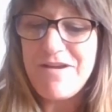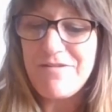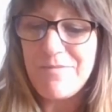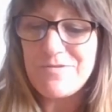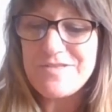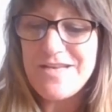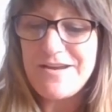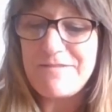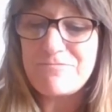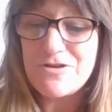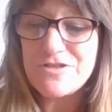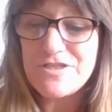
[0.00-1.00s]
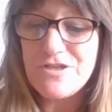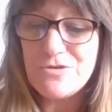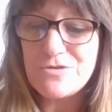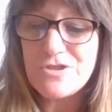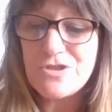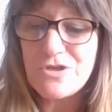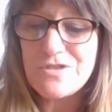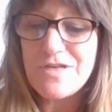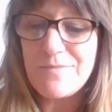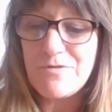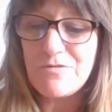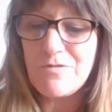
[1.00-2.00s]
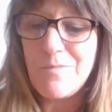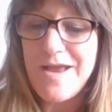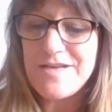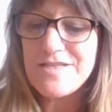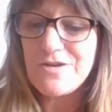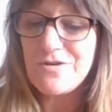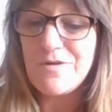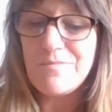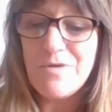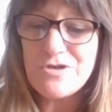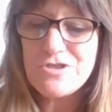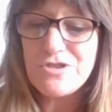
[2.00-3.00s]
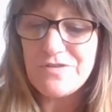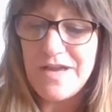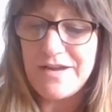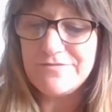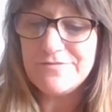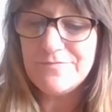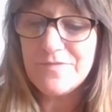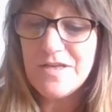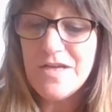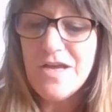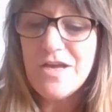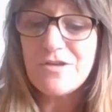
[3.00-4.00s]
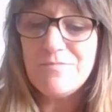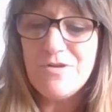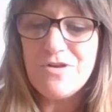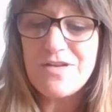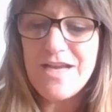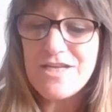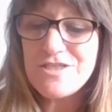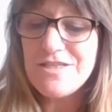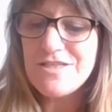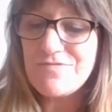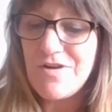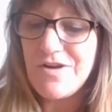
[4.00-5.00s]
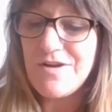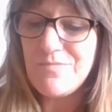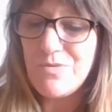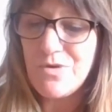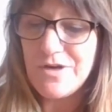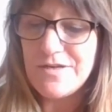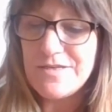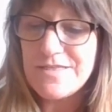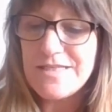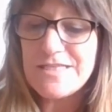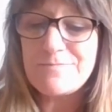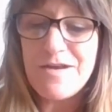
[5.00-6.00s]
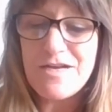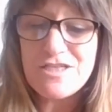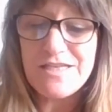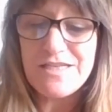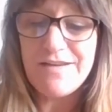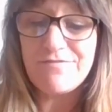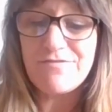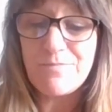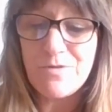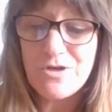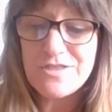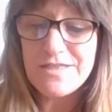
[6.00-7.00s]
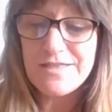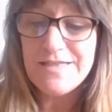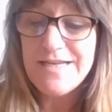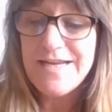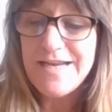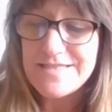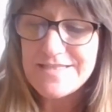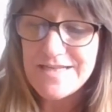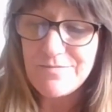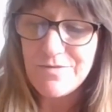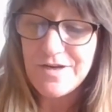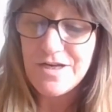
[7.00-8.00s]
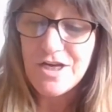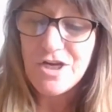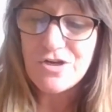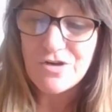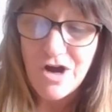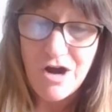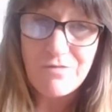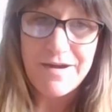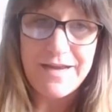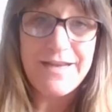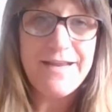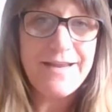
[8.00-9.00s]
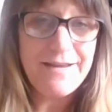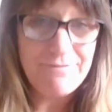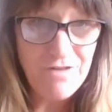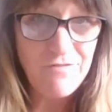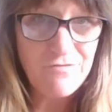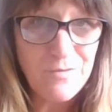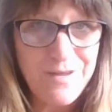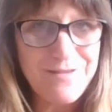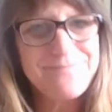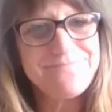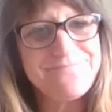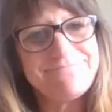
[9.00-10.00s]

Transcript: represent a person who stirs up your romantic or emotional life. Communication is very important, especially if the person is someone you're already involved with.